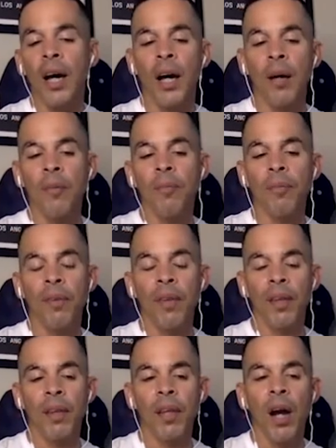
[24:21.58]

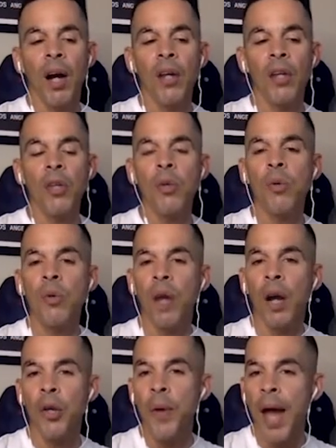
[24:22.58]
are you
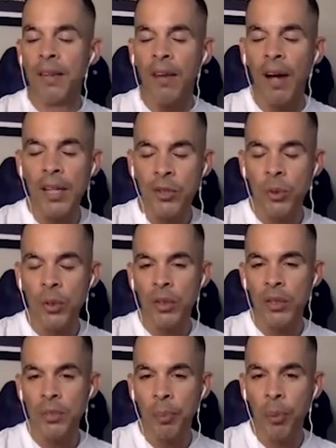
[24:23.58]
out of high school at
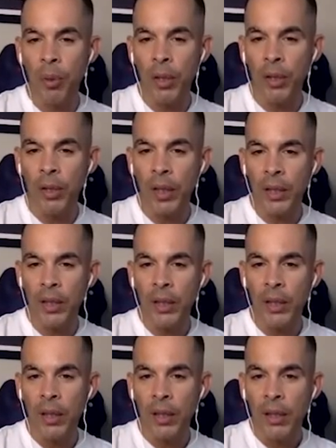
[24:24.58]
this point? Like
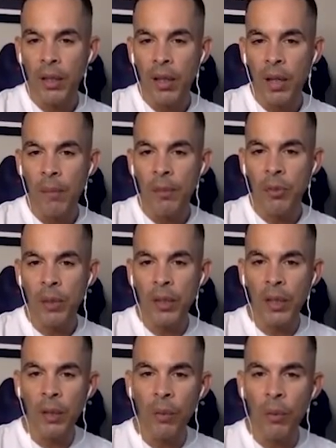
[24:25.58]
in between,
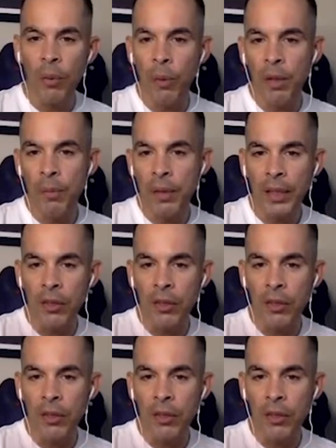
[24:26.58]
like what would have been like